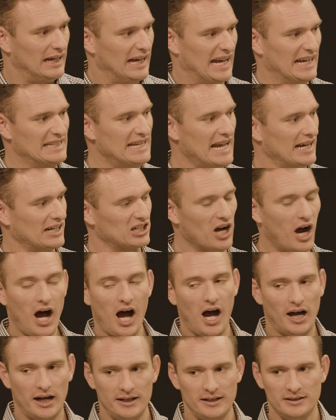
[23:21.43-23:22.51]
And yet,
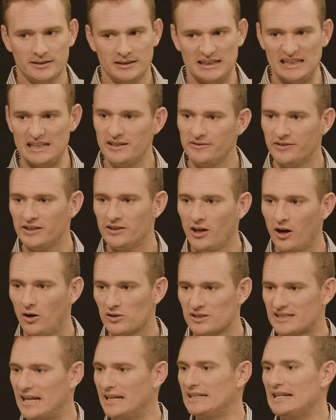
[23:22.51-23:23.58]
God, even though
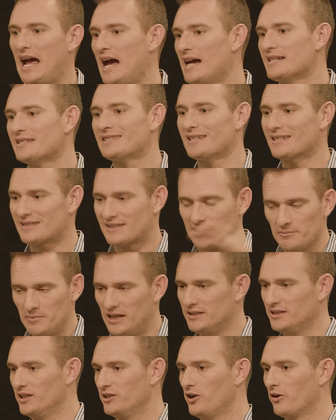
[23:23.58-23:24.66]
Satan has this
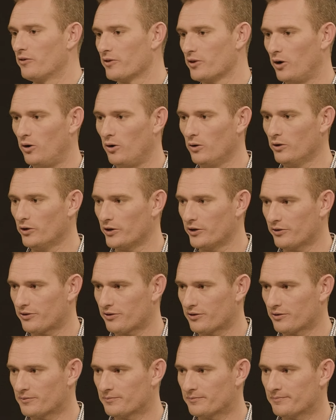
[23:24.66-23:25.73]
dominion over the whole
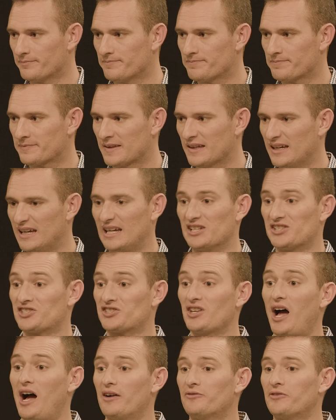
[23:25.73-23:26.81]
earth, is
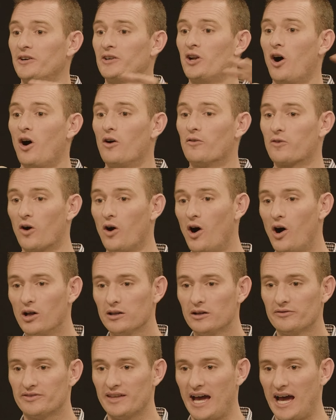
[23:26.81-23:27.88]
sovereign over all
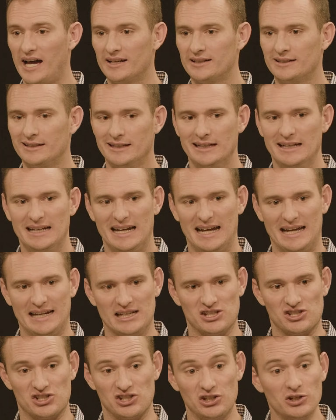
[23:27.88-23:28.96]
of that and
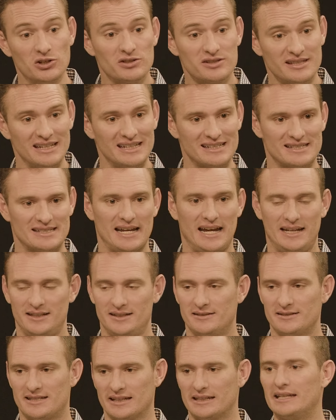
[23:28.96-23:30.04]
is using
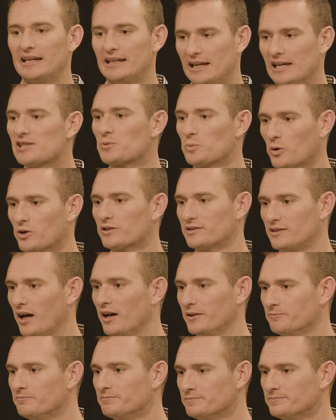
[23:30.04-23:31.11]
Satan to get his work
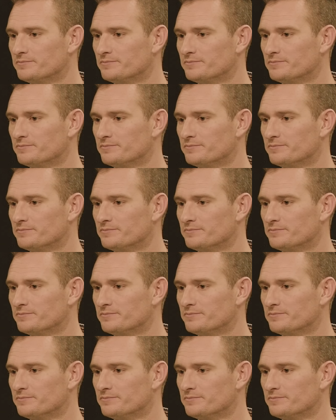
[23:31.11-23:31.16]
done.